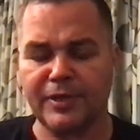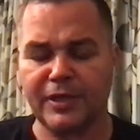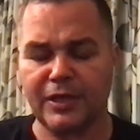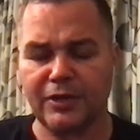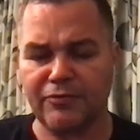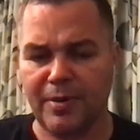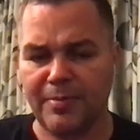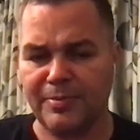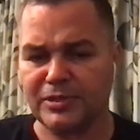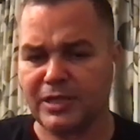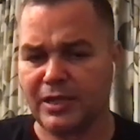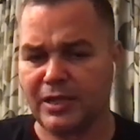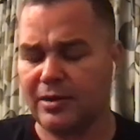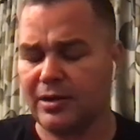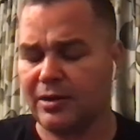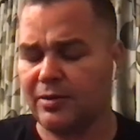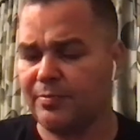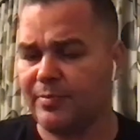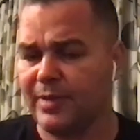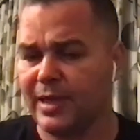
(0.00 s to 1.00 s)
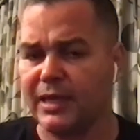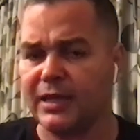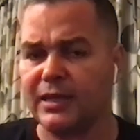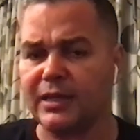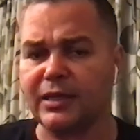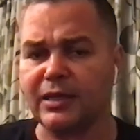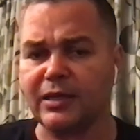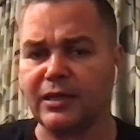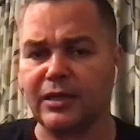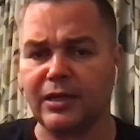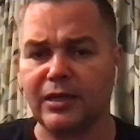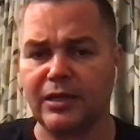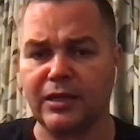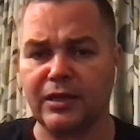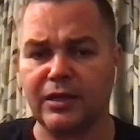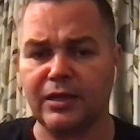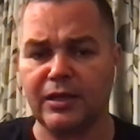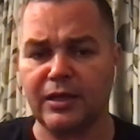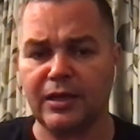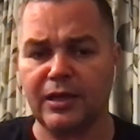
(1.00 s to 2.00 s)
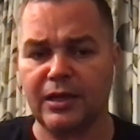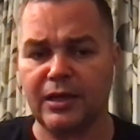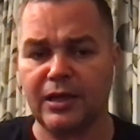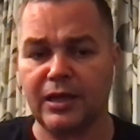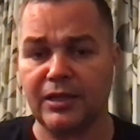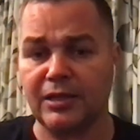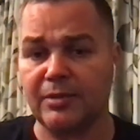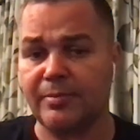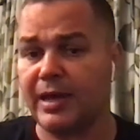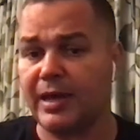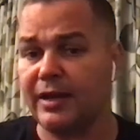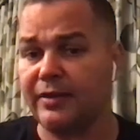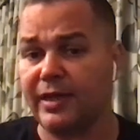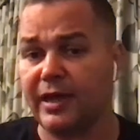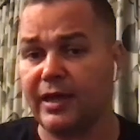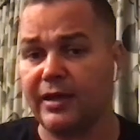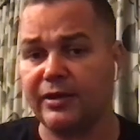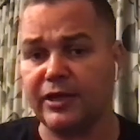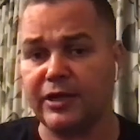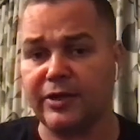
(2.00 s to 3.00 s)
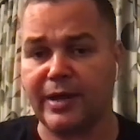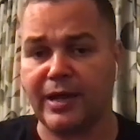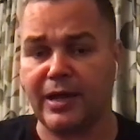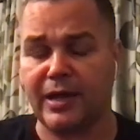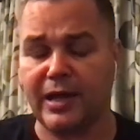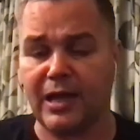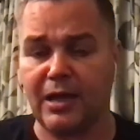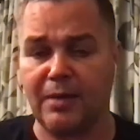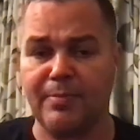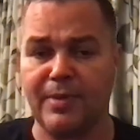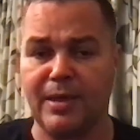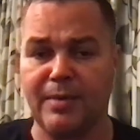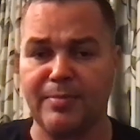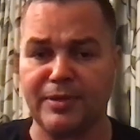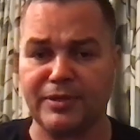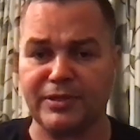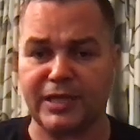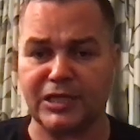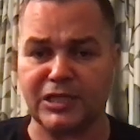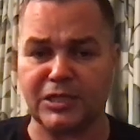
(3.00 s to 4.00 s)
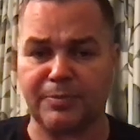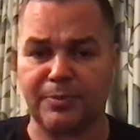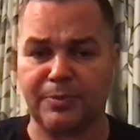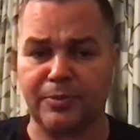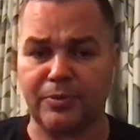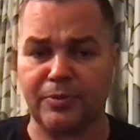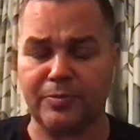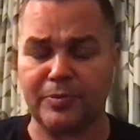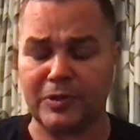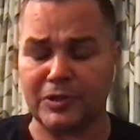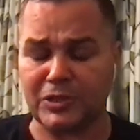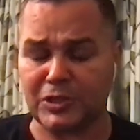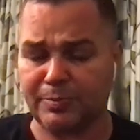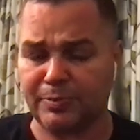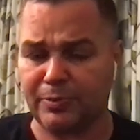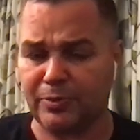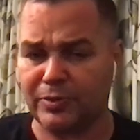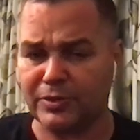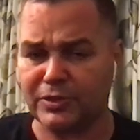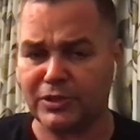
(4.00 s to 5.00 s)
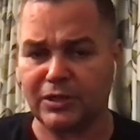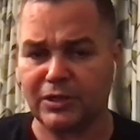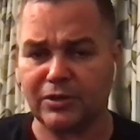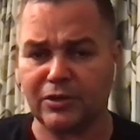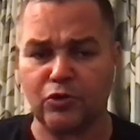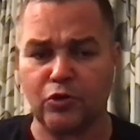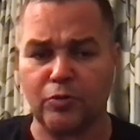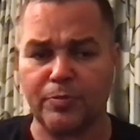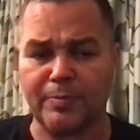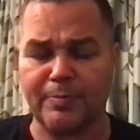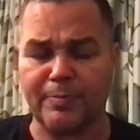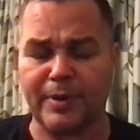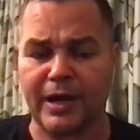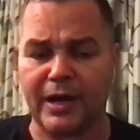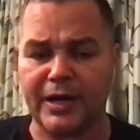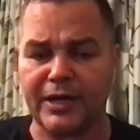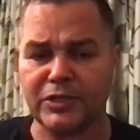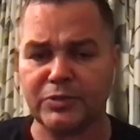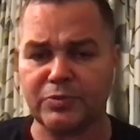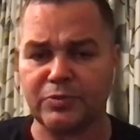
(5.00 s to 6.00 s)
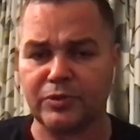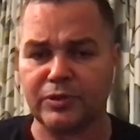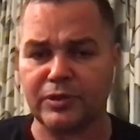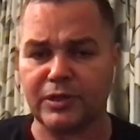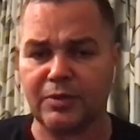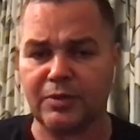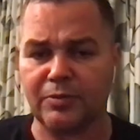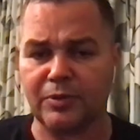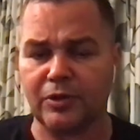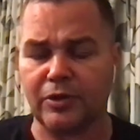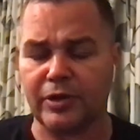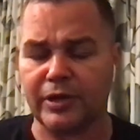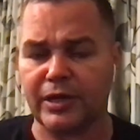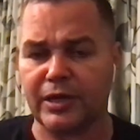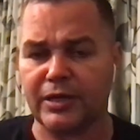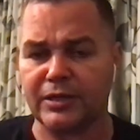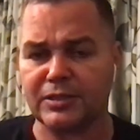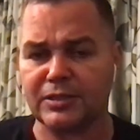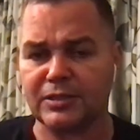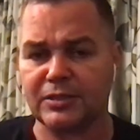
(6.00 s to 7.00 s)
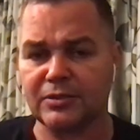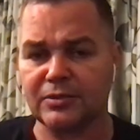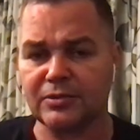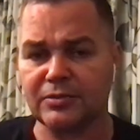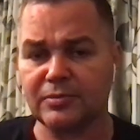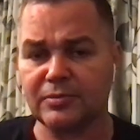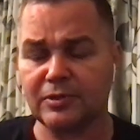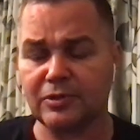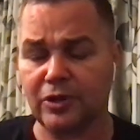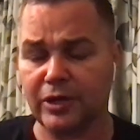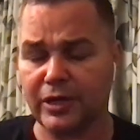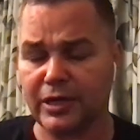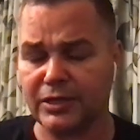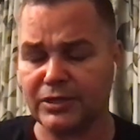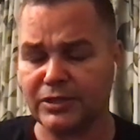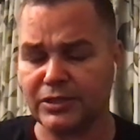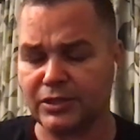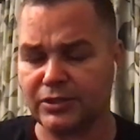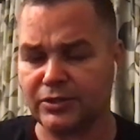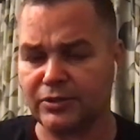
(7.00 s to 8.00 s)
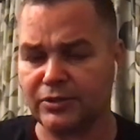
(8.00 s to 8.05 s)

can represent Manly in the manner that our members, our supporters and corporate partners would like us to